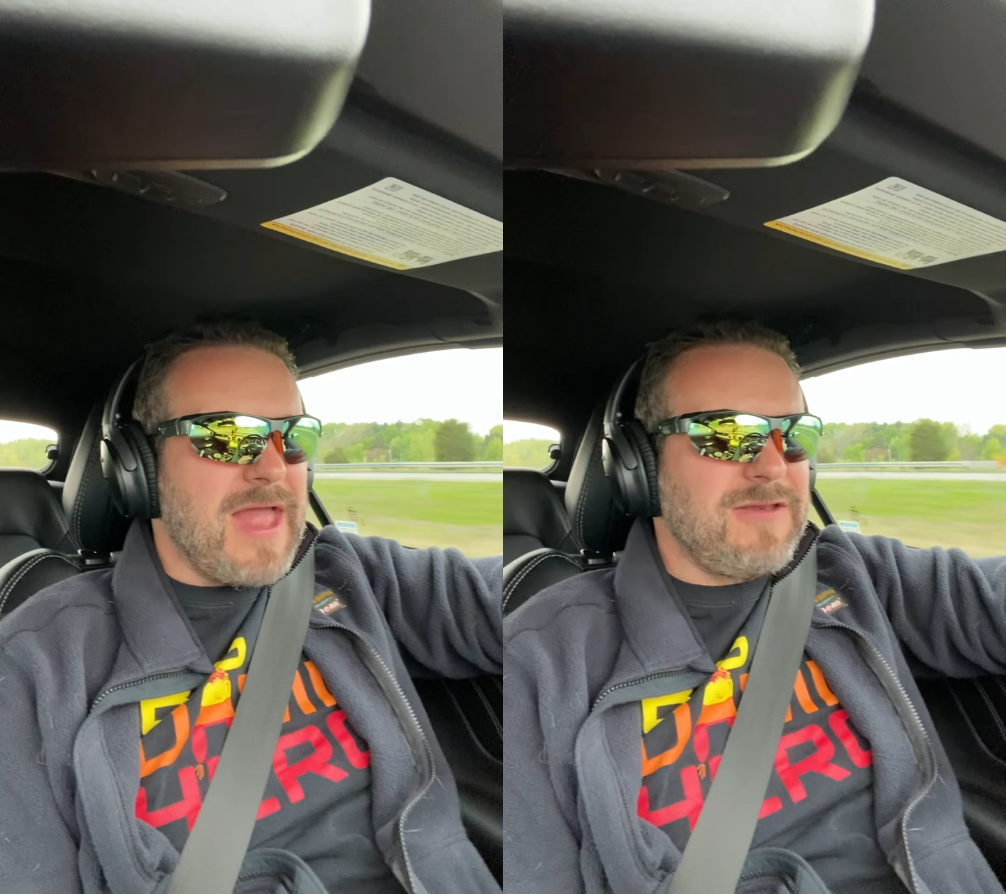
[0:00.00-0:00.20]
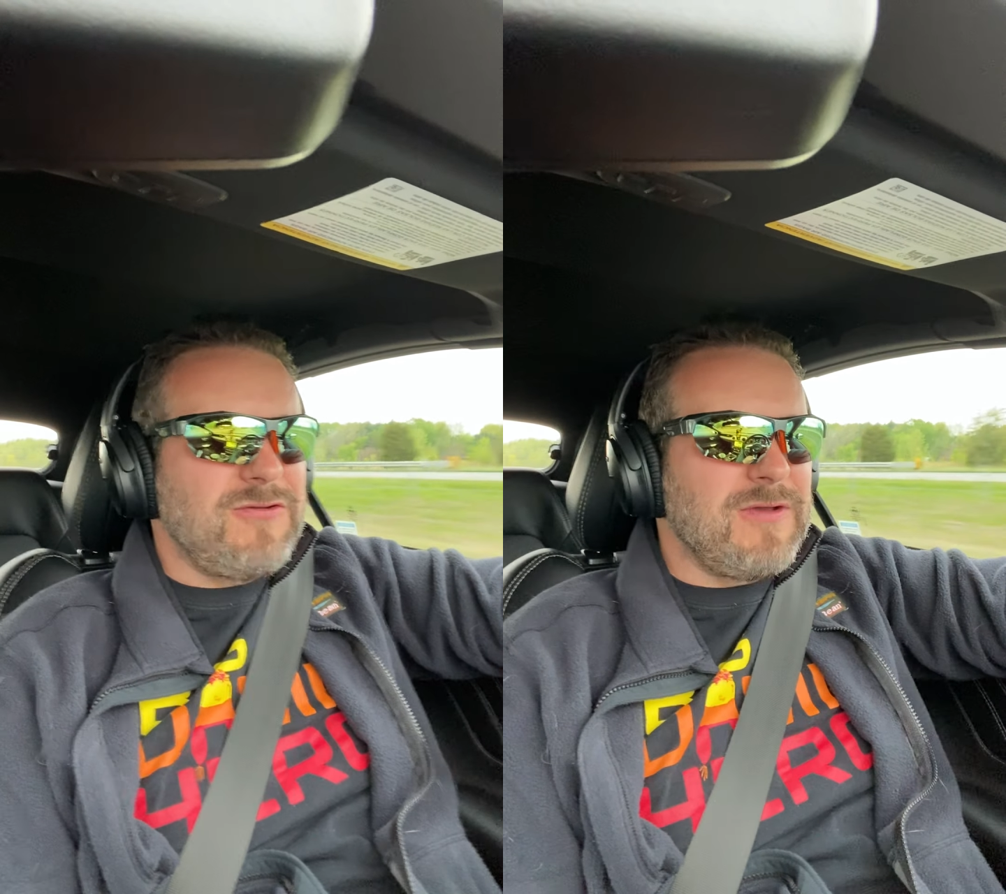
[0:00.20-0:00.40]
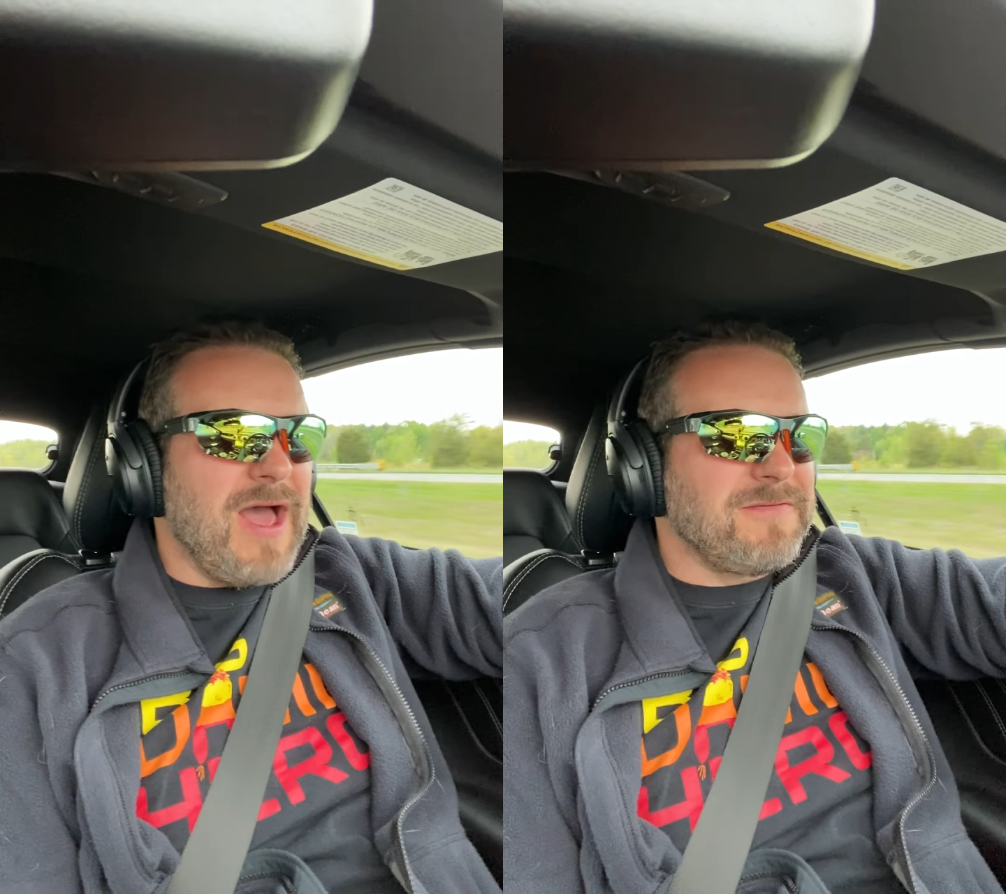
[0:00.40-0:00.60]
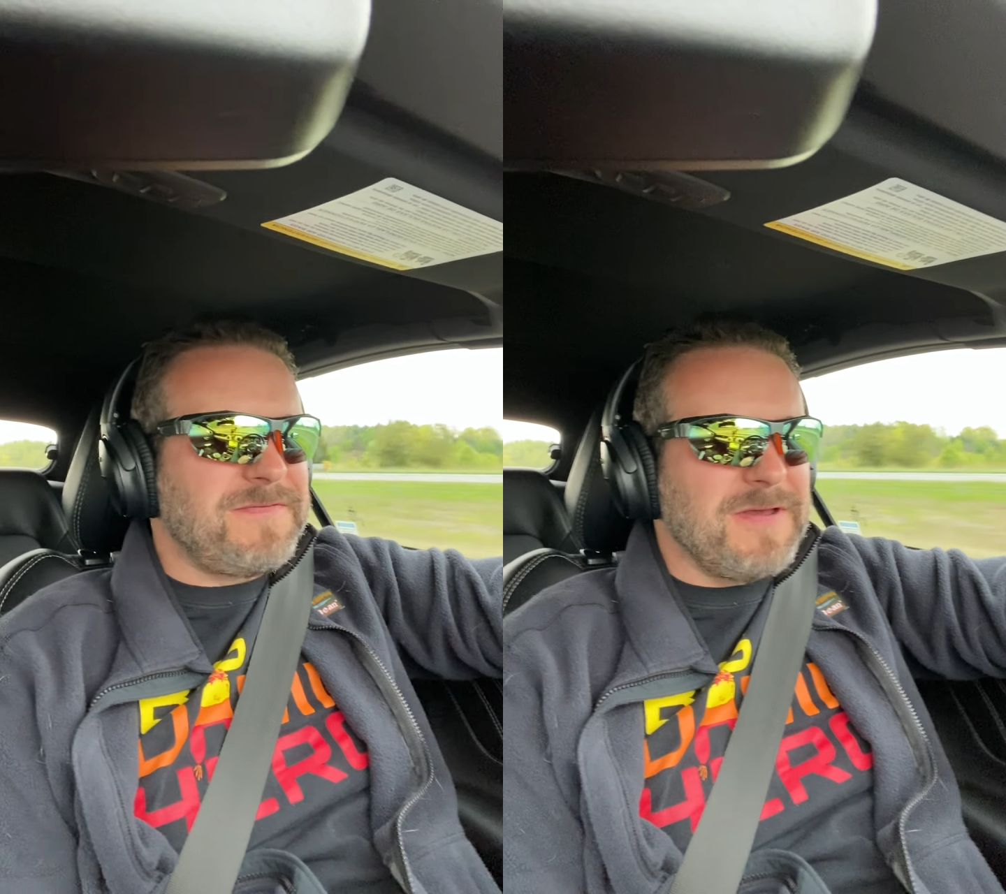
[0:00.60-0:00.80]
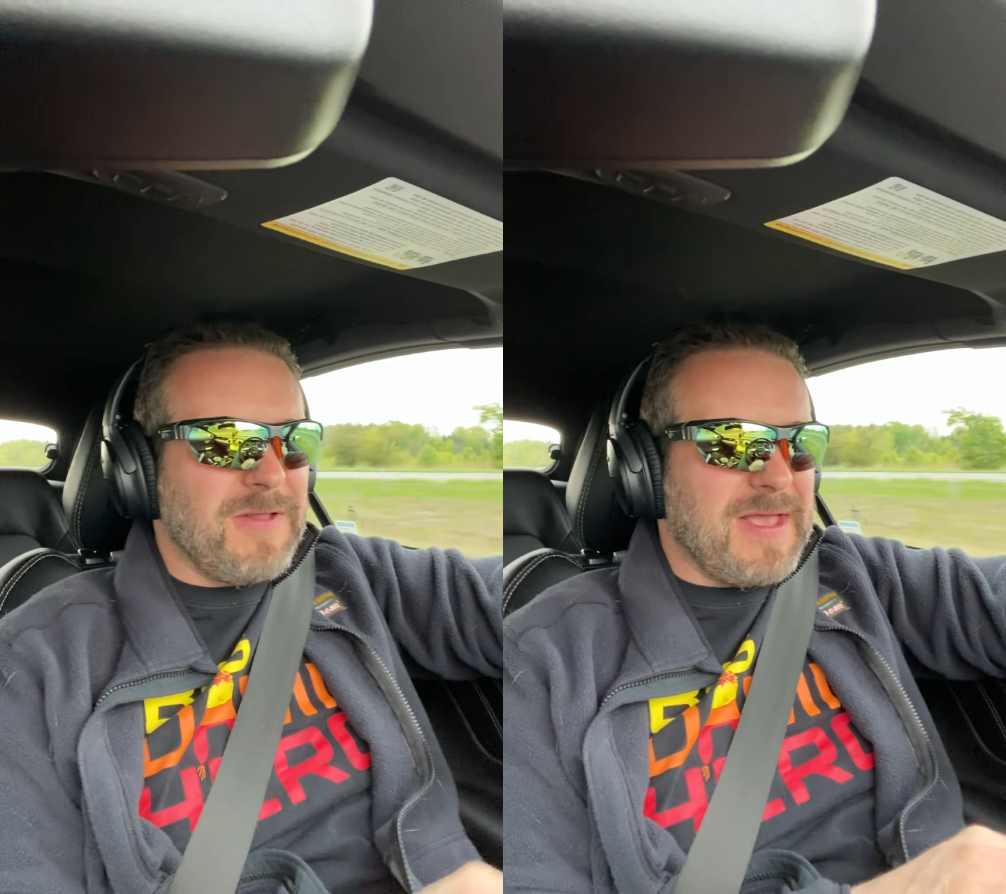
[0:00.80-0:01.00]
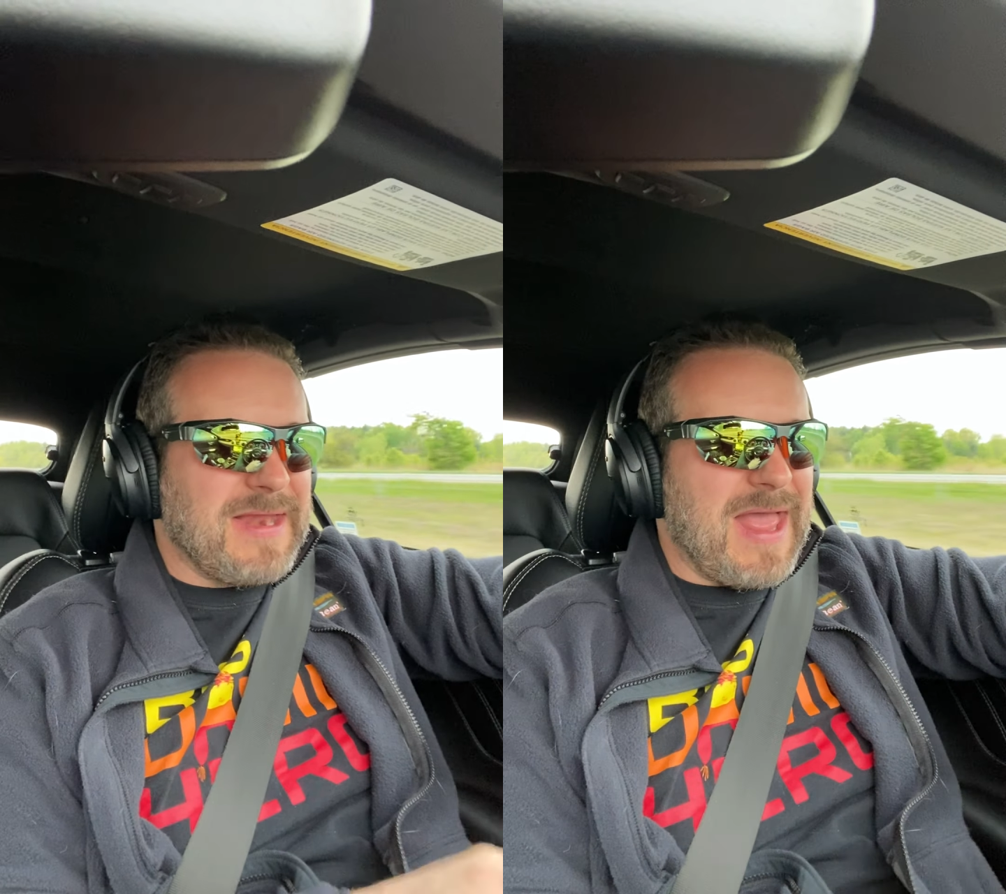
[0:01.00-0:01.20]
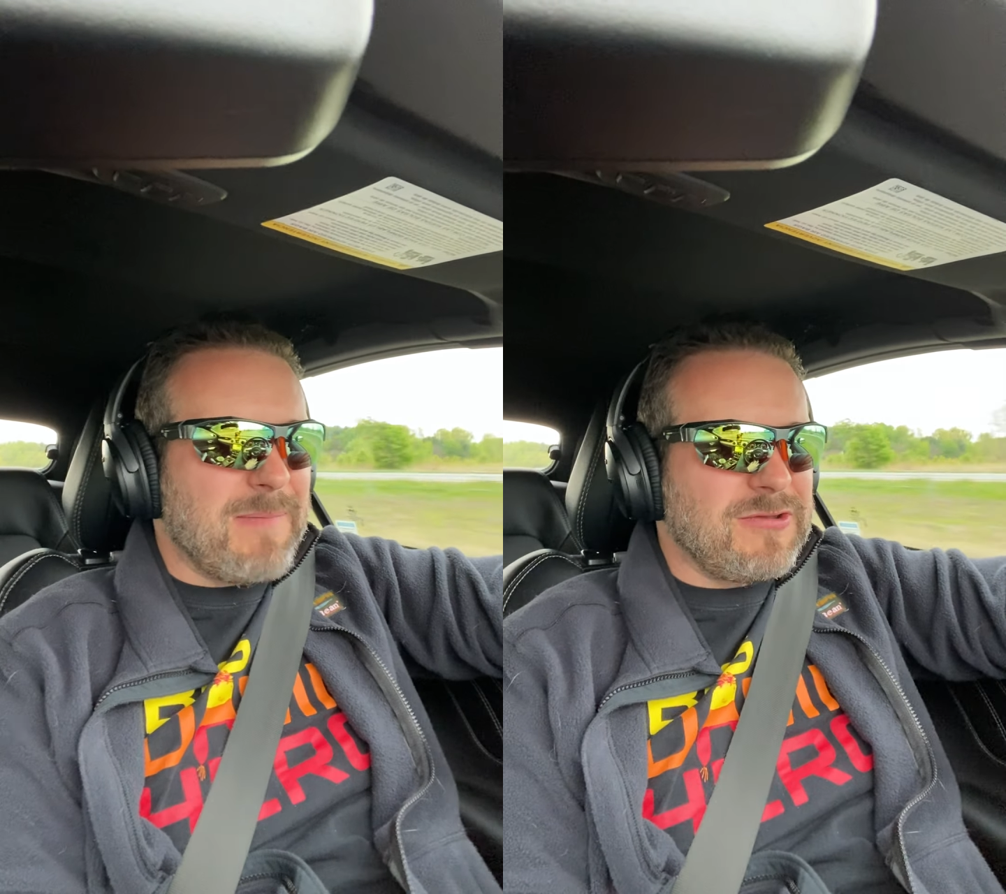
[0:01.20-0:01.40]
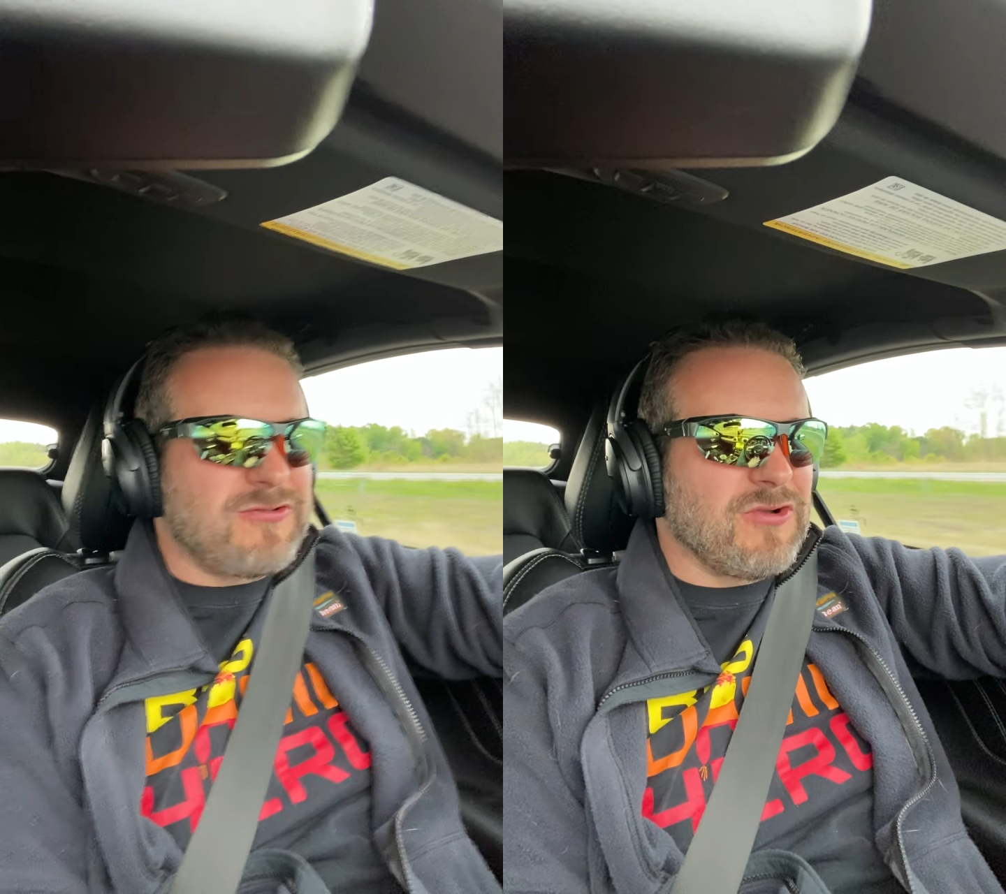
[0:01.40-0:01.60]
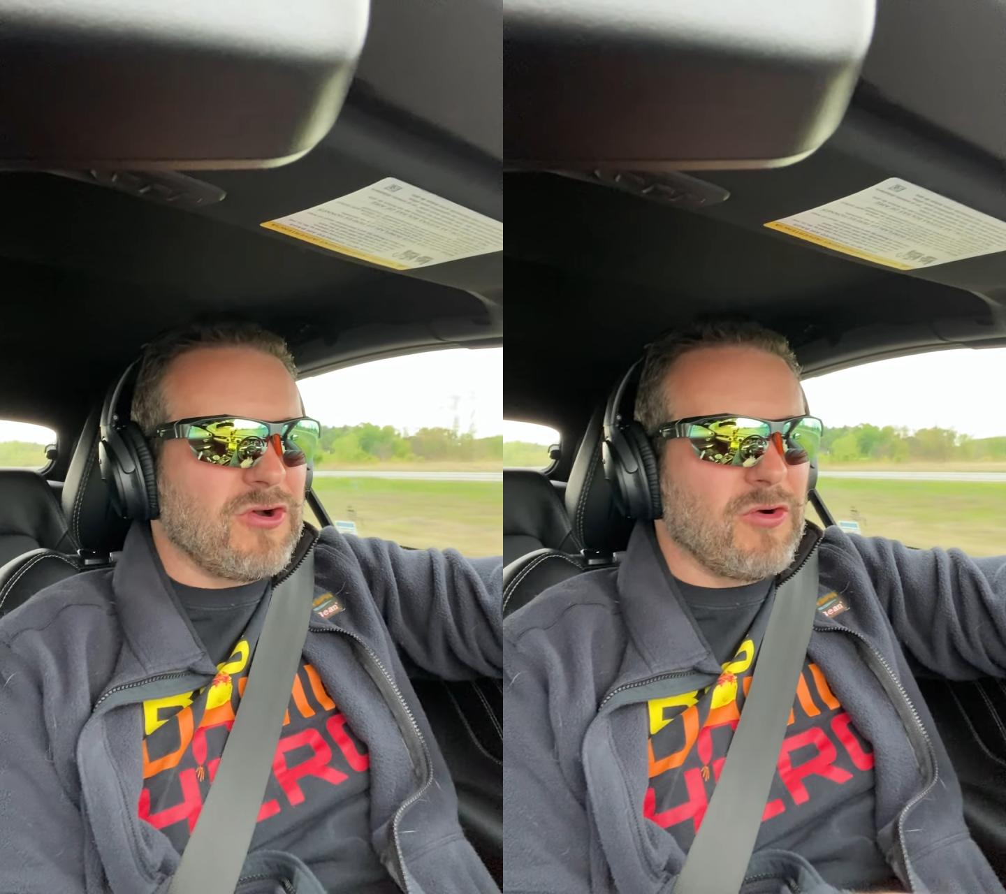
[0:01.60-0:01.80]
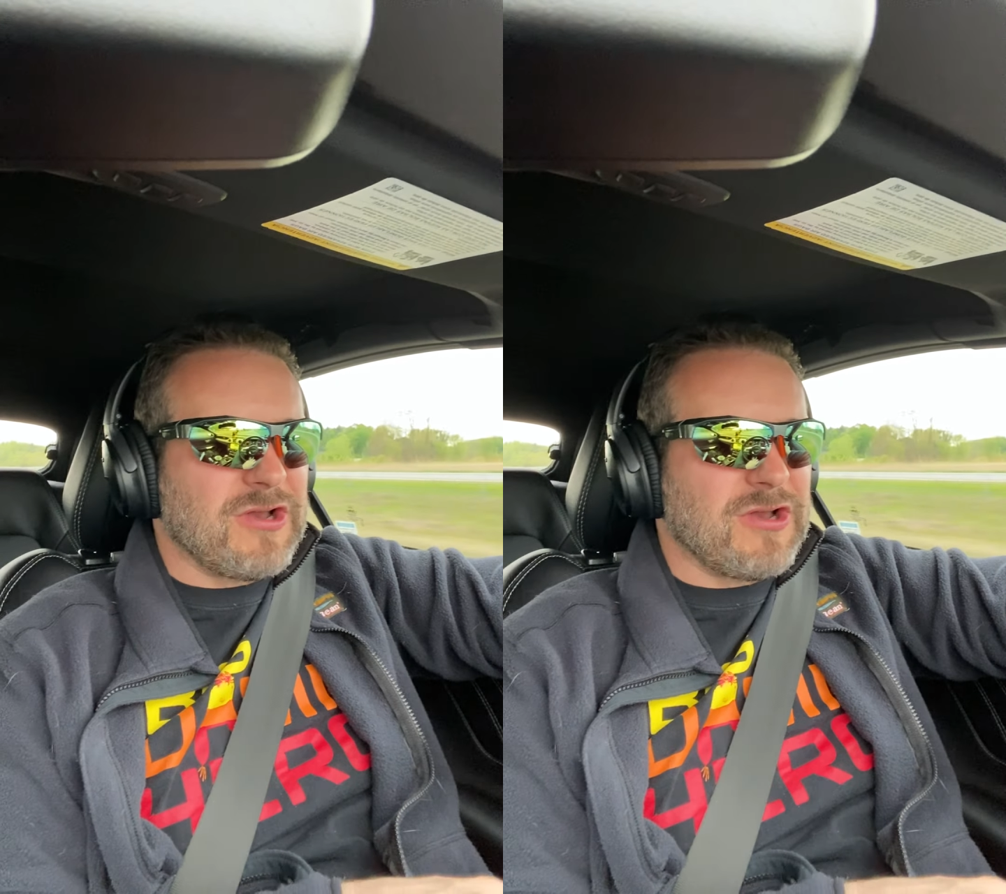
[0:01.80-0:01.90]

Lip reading: And do not feel like an amateur